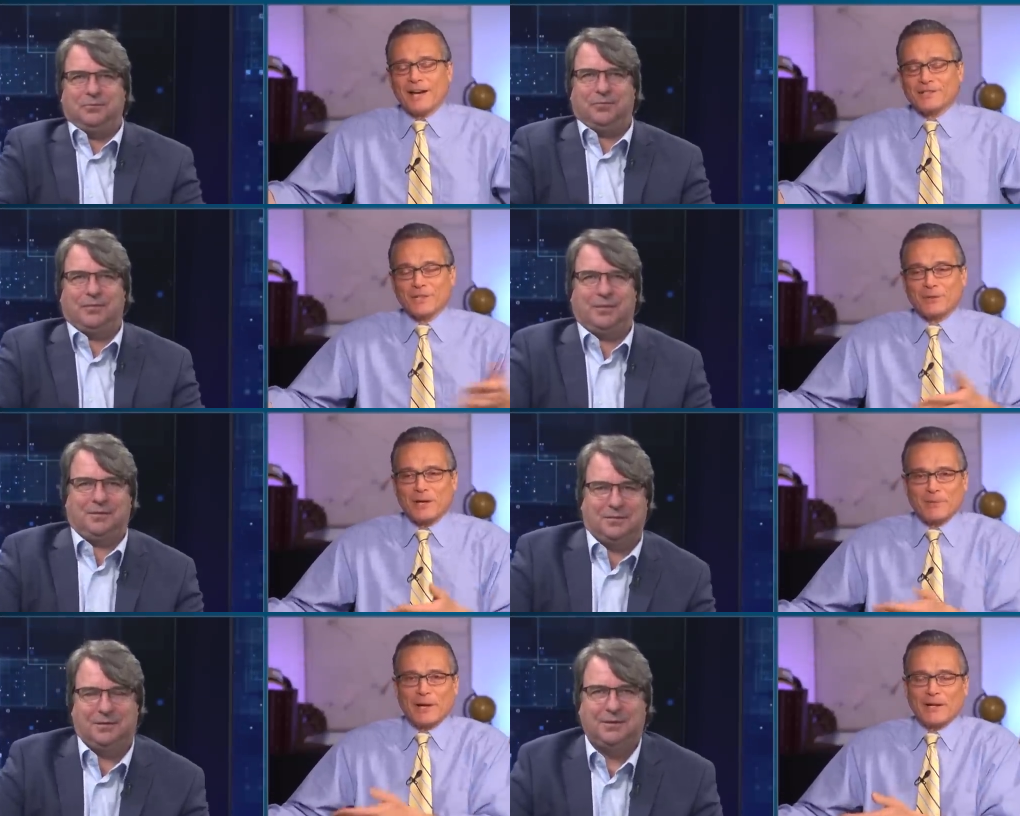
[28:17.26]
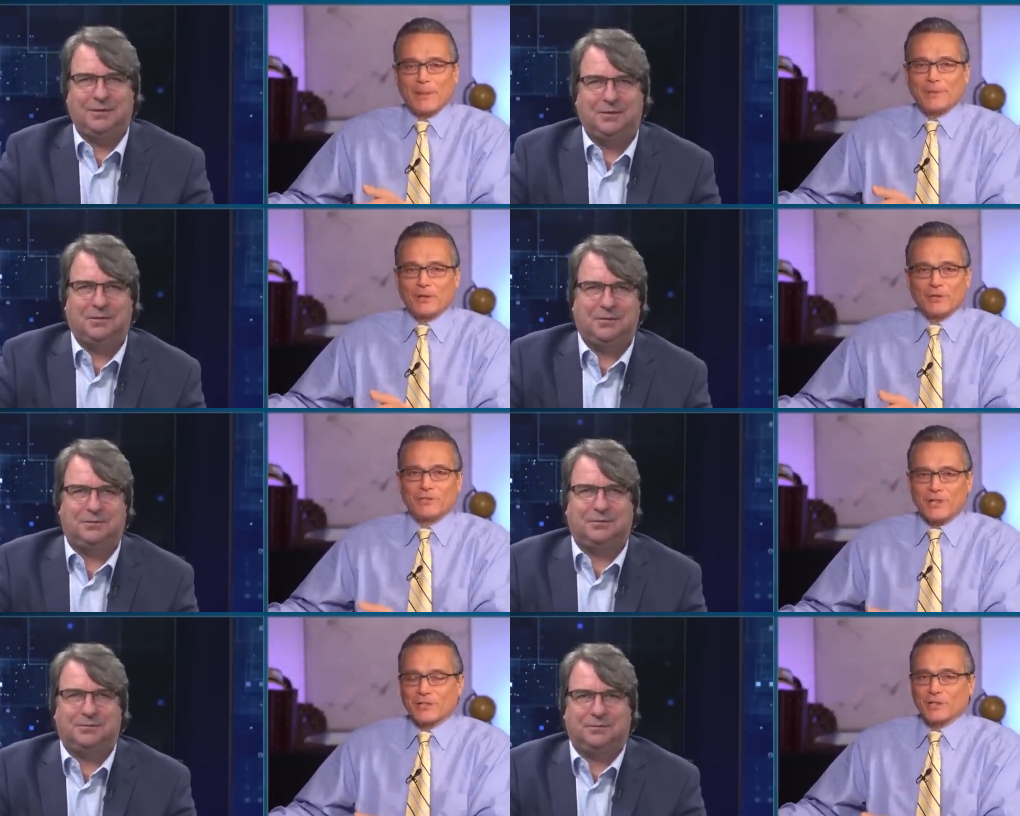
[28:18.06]
Speaker 1: actually created by a company
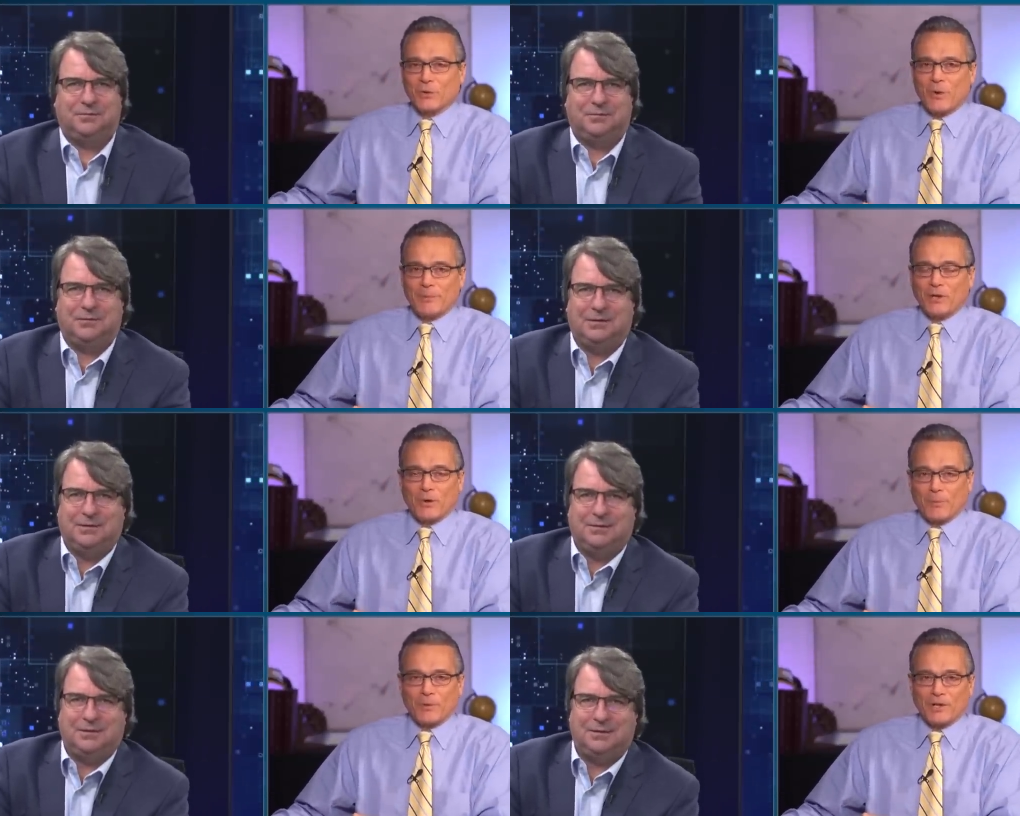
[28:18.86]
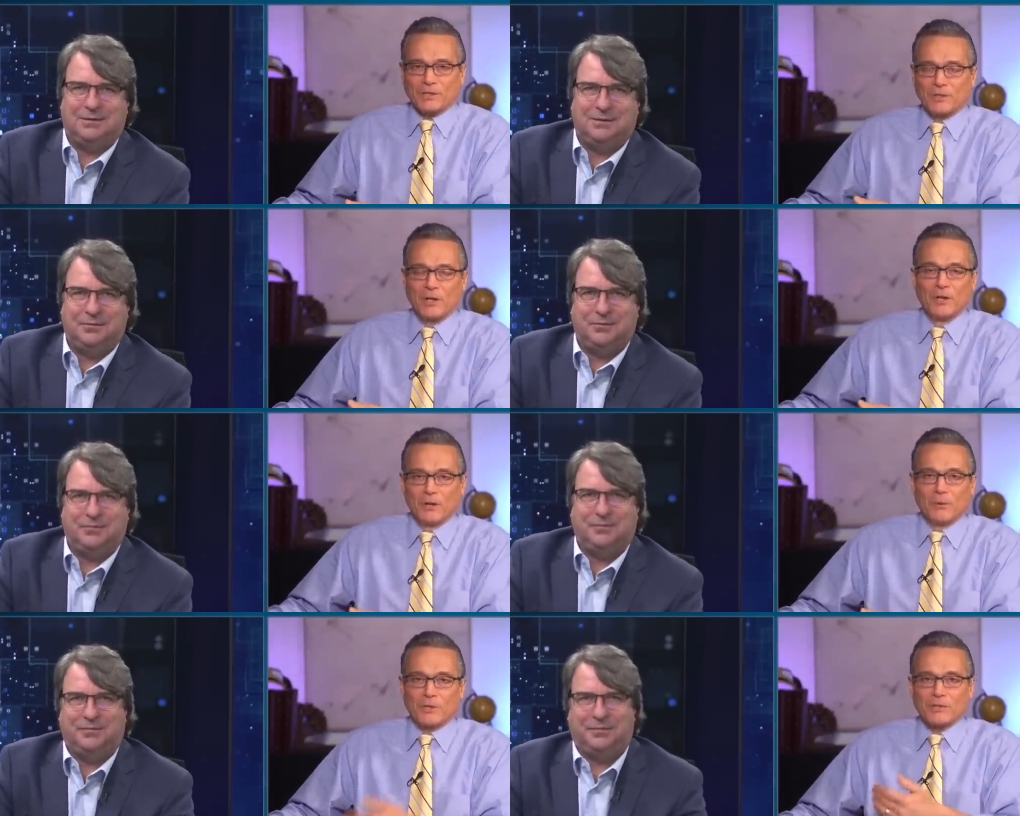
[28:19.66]
called Digital Equipment Corporation,
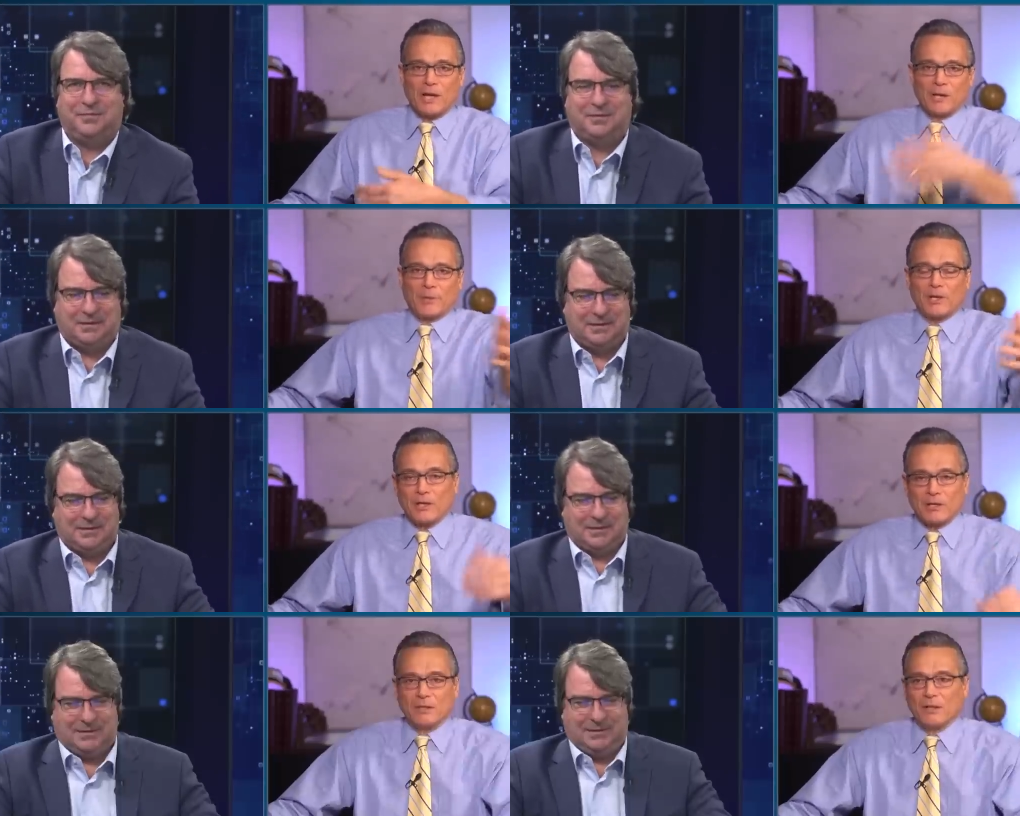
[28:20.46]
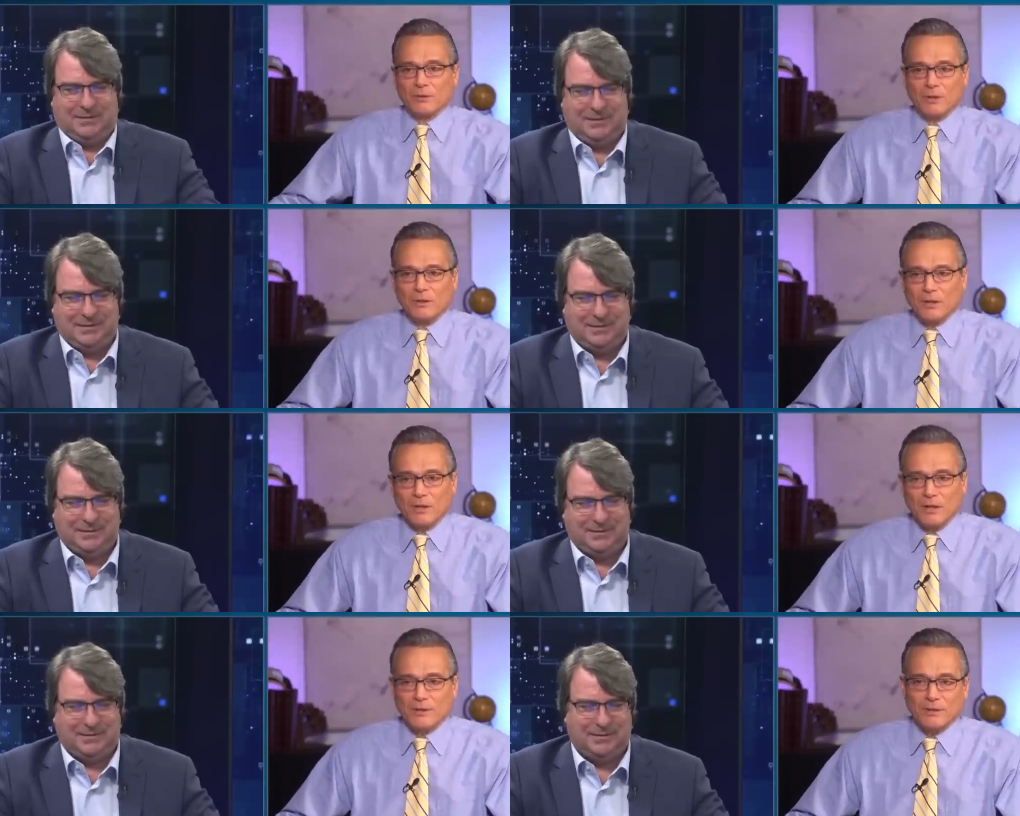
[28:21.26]
which anybody you know
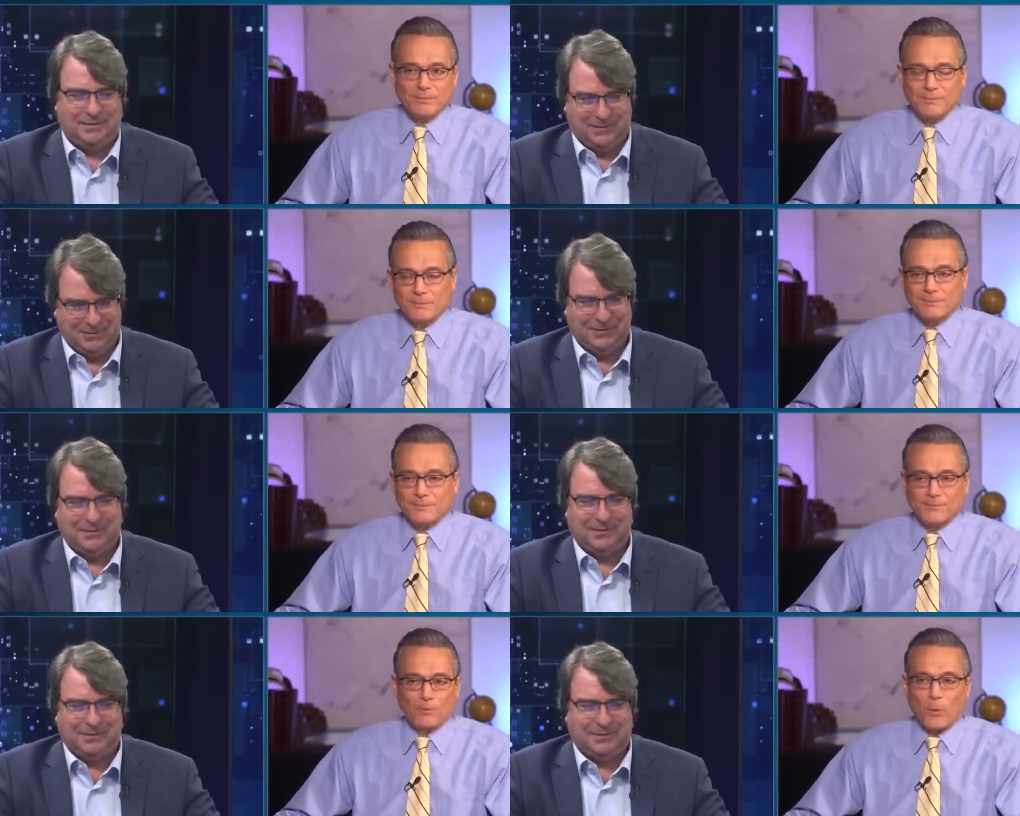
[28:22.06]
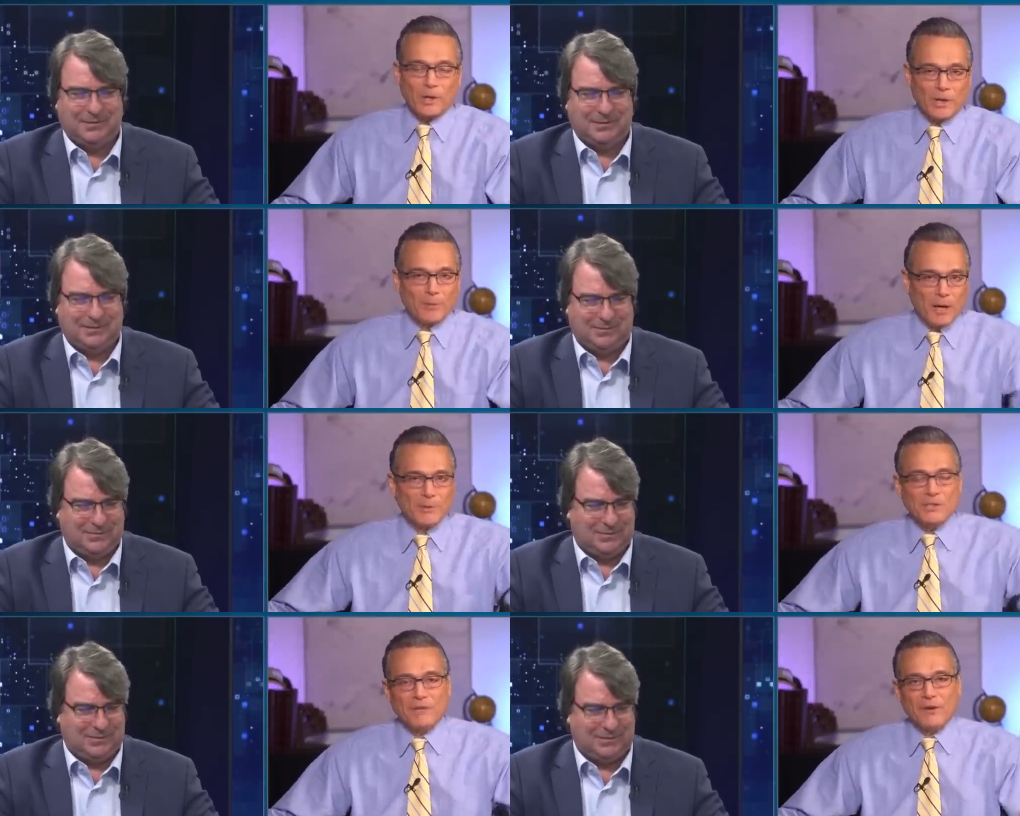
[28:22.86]
under 40
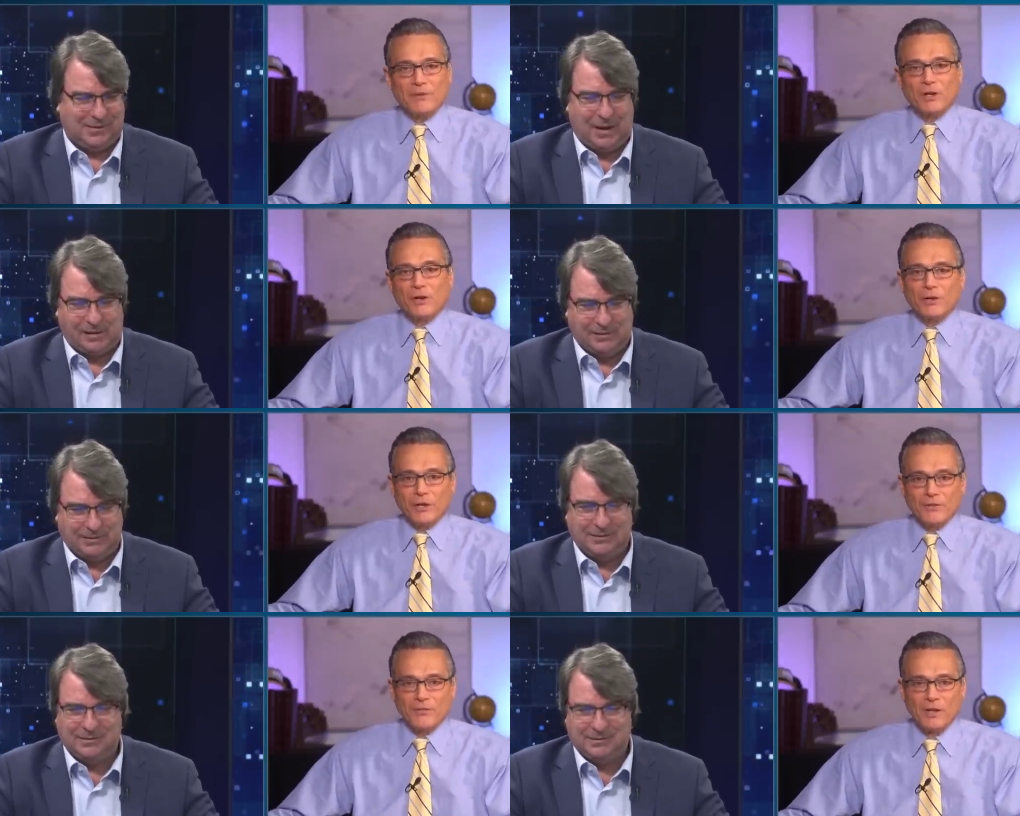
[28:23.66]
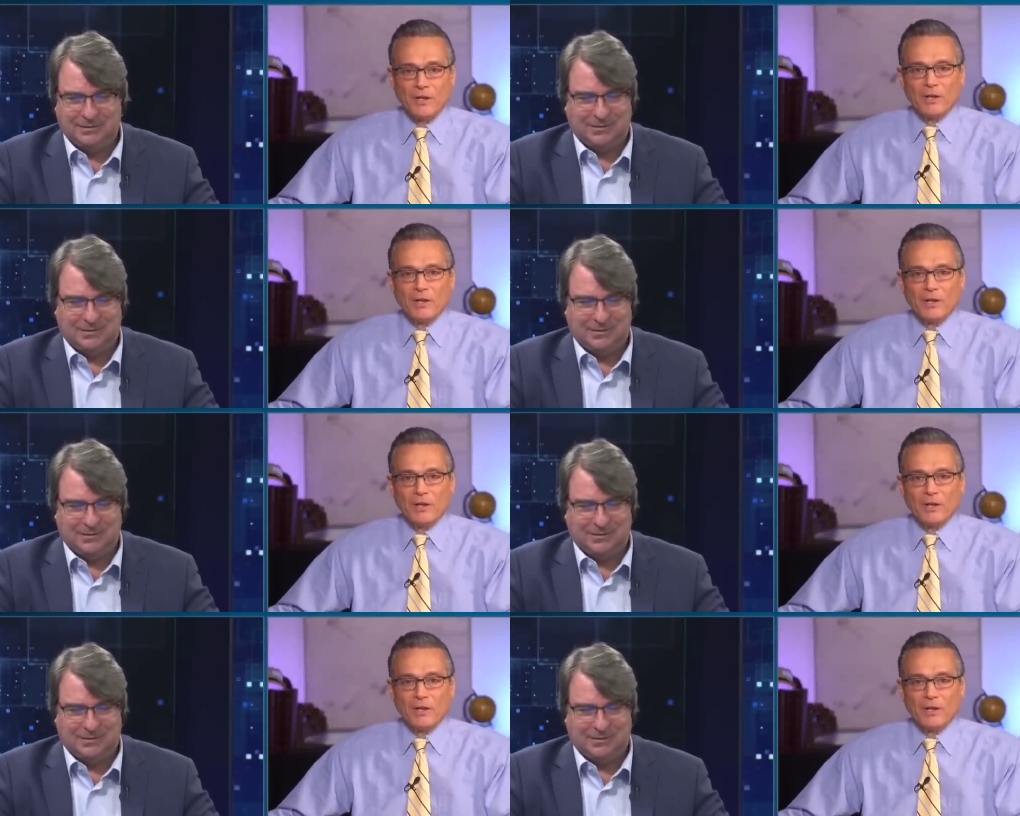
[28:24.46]
probably has never even heard of.